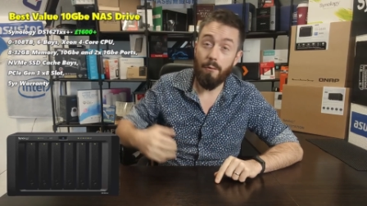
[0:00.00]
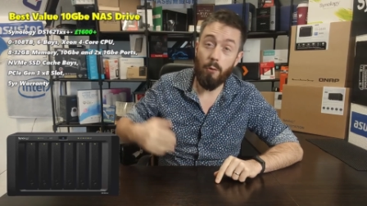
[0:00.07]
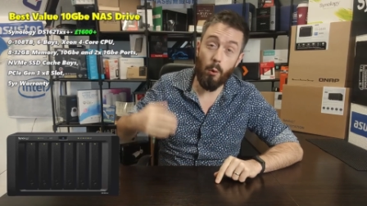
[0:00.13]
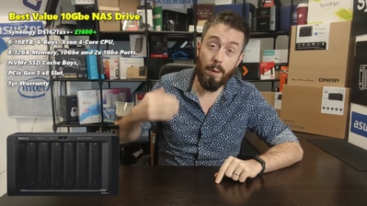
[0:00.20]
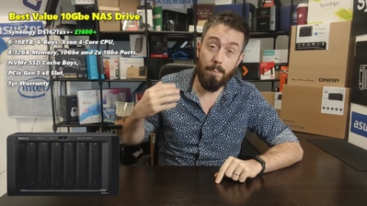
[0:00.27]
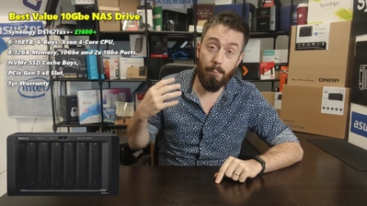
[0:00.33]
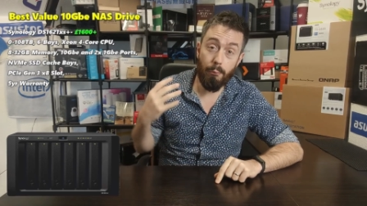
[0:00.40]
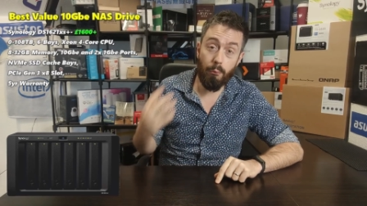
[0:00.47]

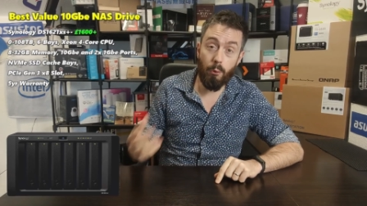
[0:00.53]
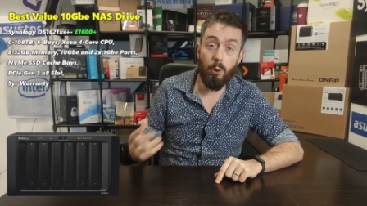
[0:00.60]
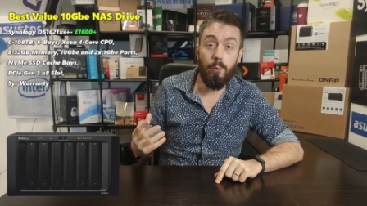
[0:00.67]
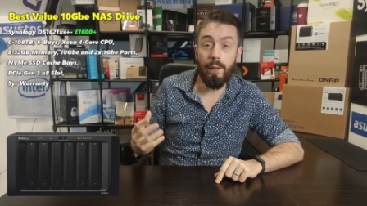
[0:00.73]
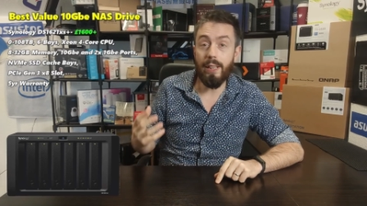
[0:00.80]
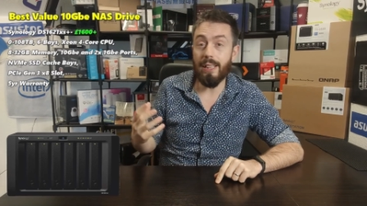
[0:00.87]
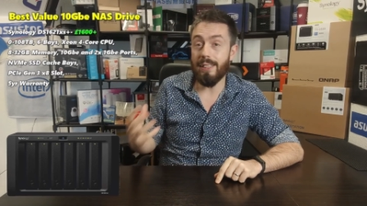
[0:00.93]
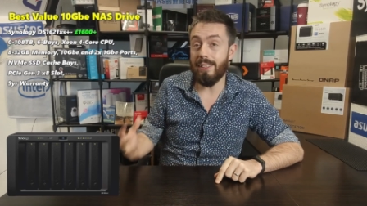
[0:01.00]
for
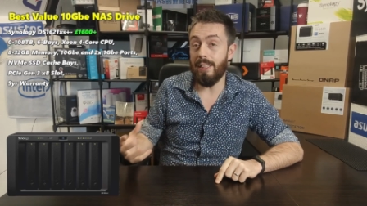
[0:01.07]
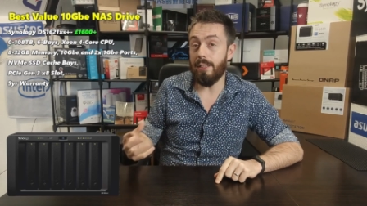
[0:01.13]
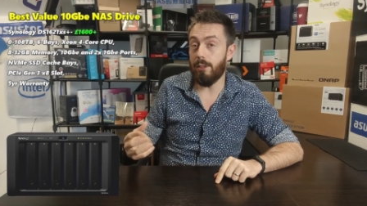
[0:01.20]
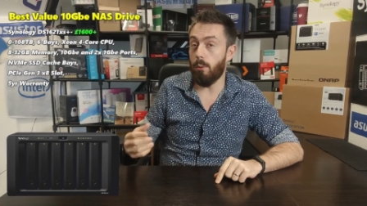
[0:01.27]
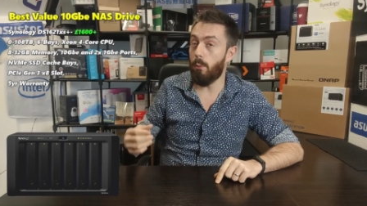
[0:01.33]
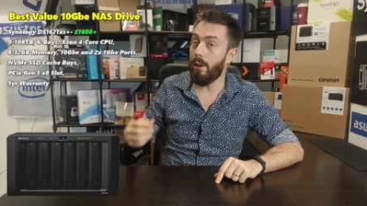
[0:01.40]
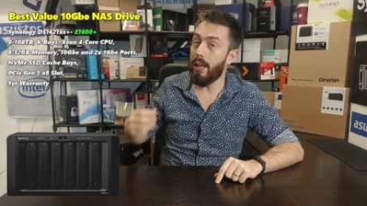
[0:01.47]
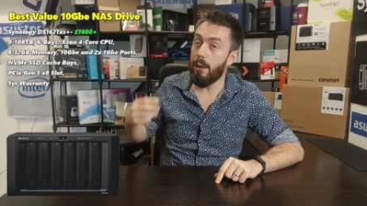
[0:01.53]
improving the
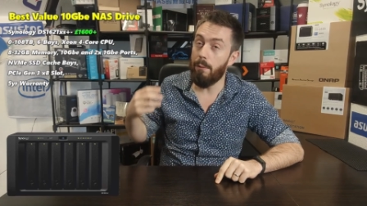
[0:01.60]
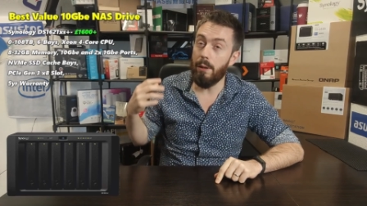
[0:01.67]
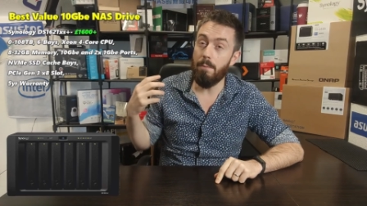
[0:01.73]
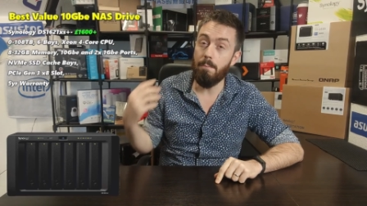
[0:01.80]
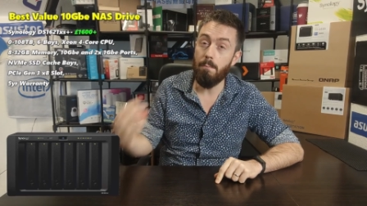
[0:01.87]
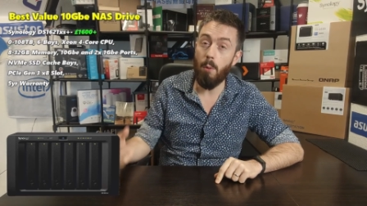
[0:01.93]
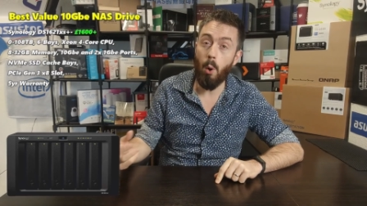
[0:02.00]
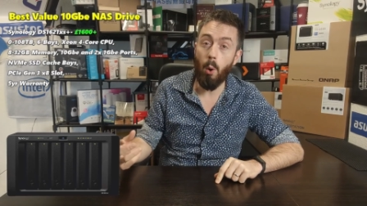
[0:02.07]
system with
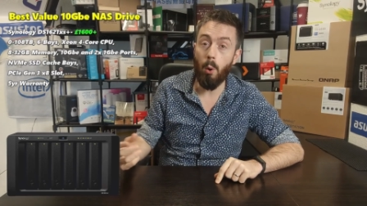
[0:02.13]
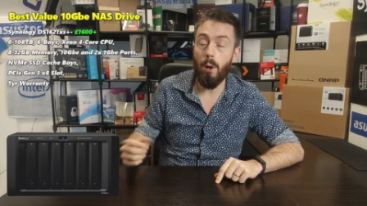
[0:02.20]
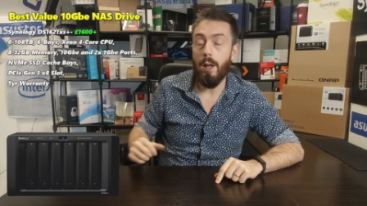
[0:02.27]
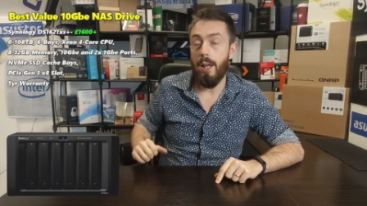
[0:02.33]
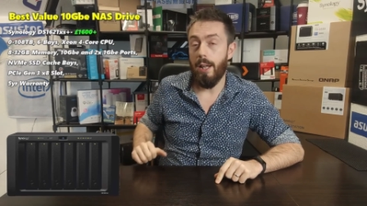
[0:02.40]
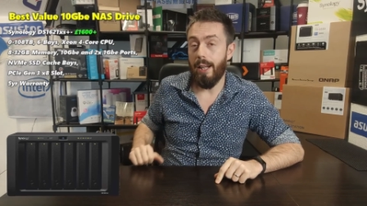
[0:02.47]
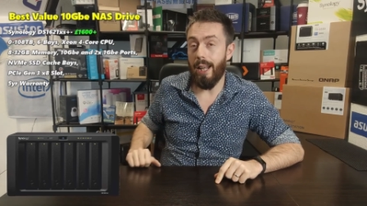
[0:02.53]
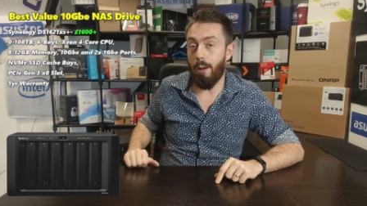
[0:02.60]
even more
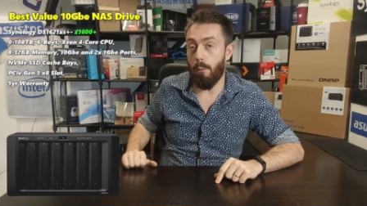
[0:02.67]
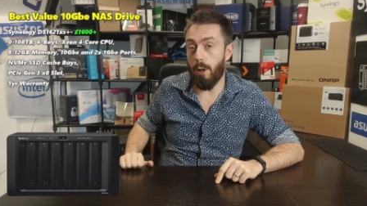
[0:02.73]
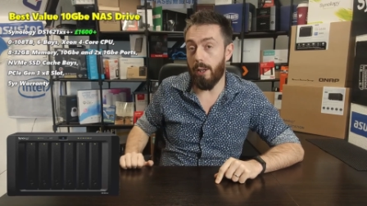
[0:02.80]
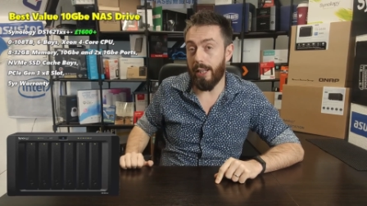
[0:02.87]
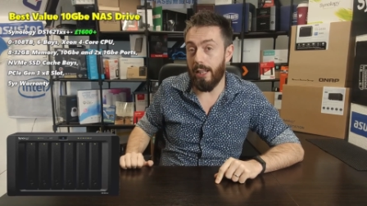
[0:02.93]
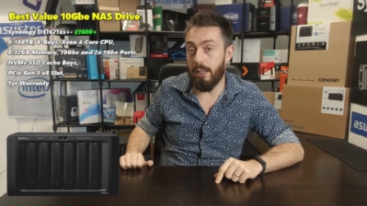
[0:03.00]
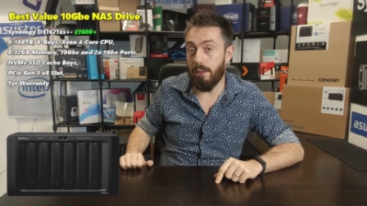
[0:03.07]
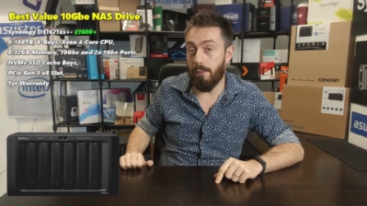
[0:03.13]

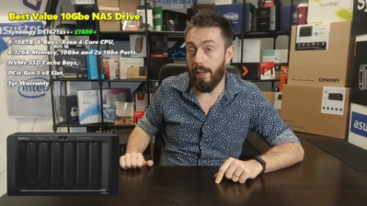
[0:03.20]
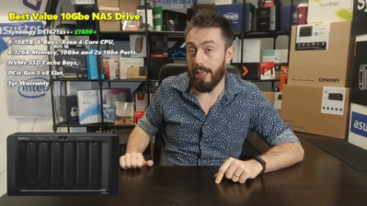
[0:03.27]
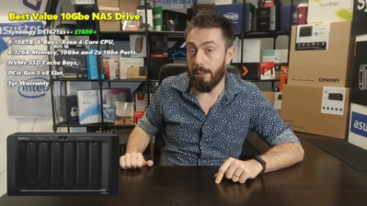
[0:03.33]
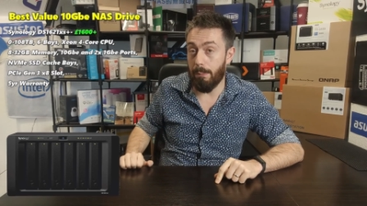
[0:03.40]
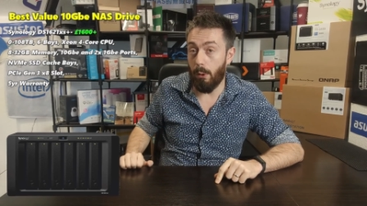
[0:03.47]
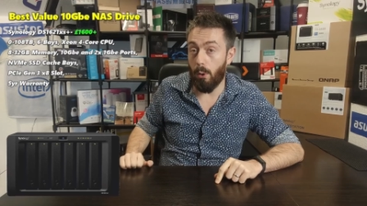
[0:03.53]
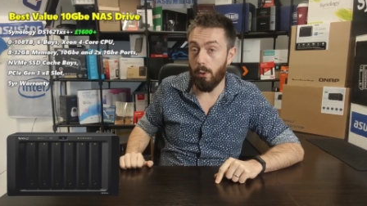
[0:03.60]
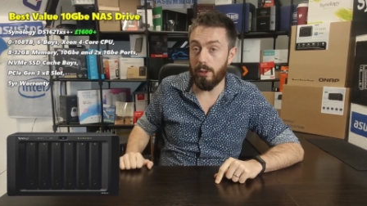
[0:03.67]
network
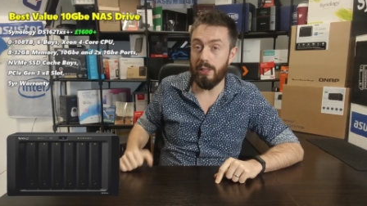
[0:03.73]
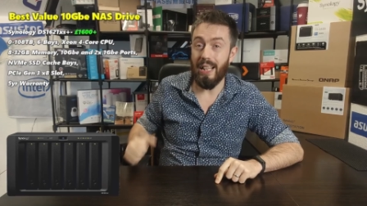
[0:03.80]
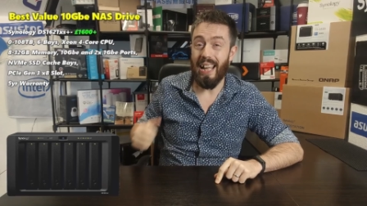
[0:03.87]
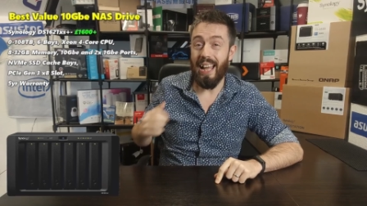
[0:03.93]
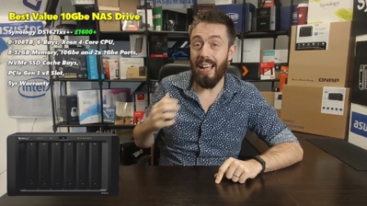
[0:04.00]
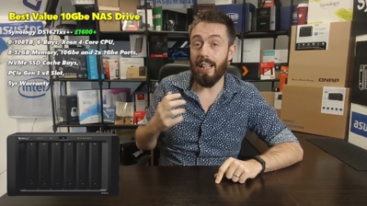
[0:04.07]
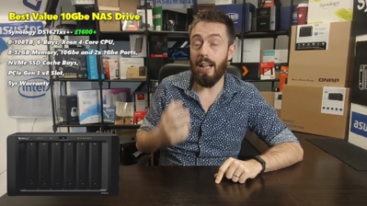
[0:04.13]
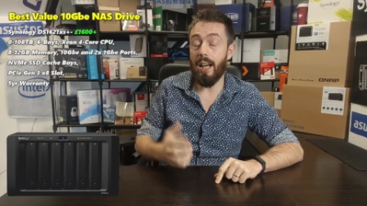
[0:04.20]
interface ports
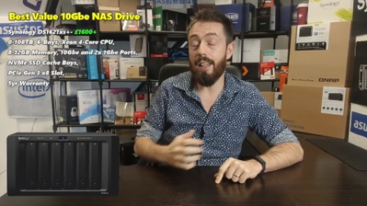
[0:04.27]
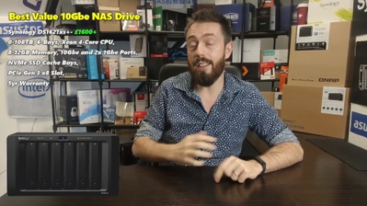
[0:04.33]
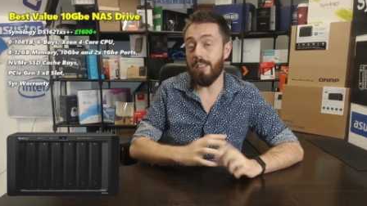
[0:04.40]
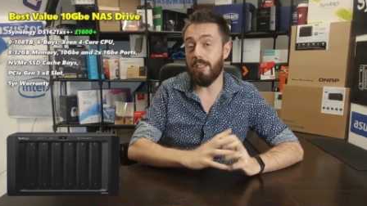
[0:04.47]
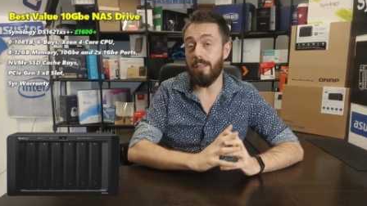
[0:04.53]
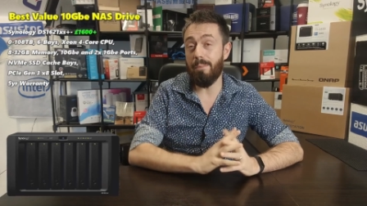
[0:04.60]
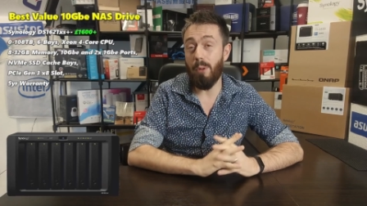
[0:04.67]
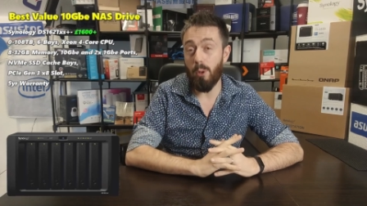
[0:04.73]
and
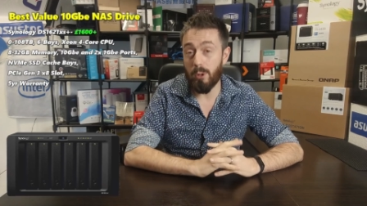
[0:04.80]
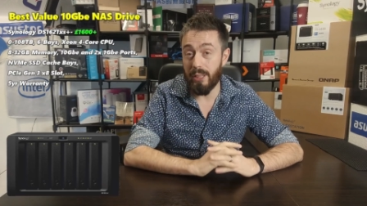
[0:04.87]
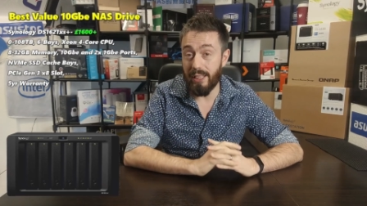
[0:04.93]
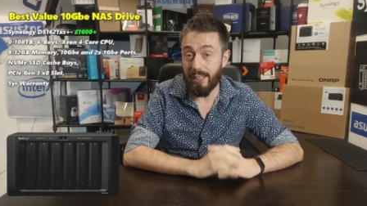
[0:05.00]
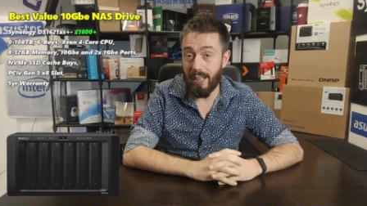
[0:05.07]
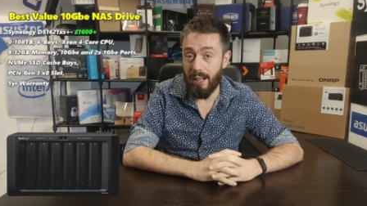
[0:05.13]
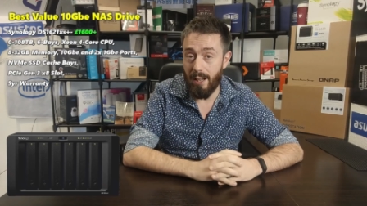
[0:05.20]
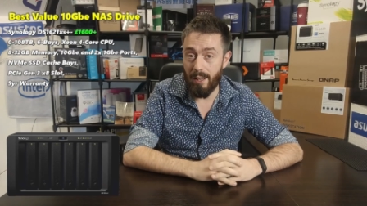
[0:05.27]
other
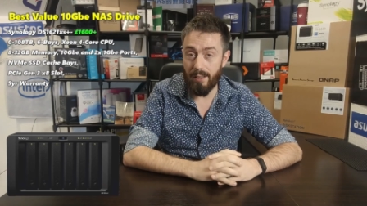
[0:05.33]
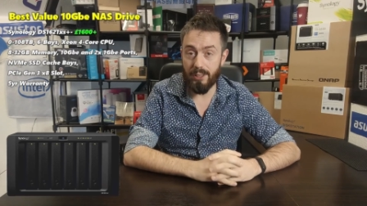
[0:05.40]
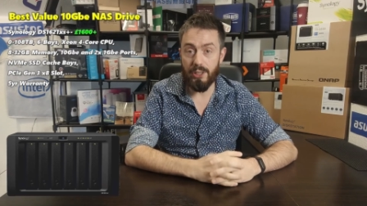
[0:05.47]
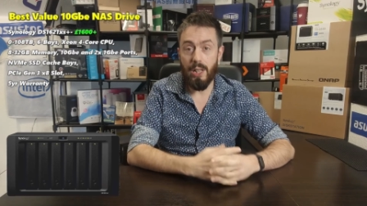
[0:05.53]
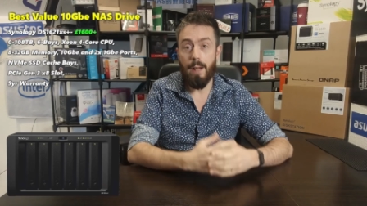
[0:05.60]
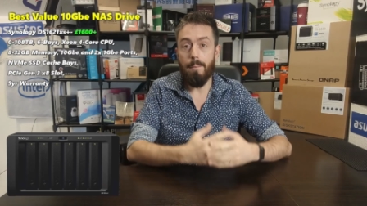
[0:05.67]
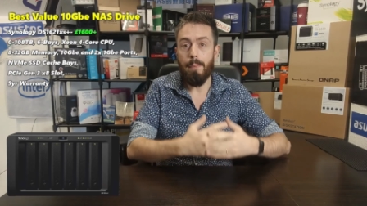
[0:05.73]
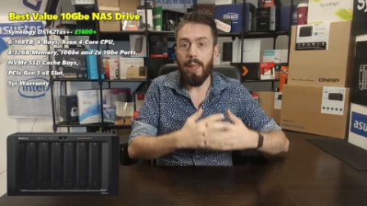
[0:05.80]
supported cards.